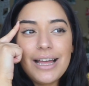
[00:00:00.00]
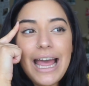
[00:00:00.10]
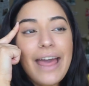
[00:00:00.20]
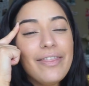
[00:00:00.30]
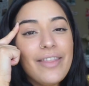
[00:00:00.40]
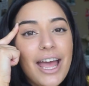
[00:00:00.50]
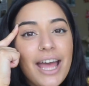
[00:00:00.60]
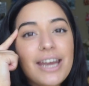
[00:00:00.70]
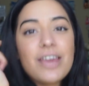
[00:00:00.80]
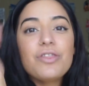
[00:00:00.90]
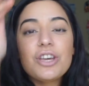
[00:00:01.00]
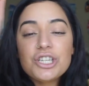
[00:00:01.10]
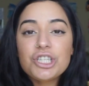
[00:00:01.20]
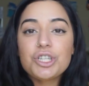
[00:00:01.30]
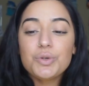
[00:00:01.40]
And then
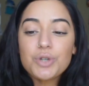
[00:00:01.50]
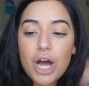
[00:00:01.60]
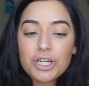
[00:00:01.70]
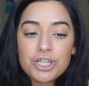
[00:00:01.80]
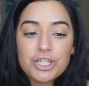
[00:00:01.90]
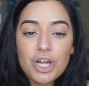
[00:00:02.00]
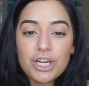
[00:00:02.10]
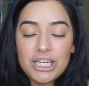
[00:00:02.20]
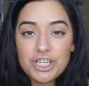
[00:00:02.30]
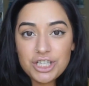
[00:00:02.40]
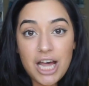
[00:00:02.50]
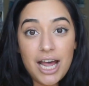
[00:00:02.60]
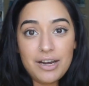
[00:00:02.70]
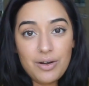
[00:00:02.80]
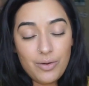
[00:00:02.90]
there's 2 doctors on each
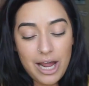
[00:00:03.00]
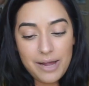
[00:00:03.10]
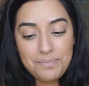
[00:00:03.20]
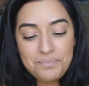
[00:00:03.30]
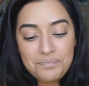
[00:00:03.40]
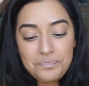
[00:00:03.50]
side, okay?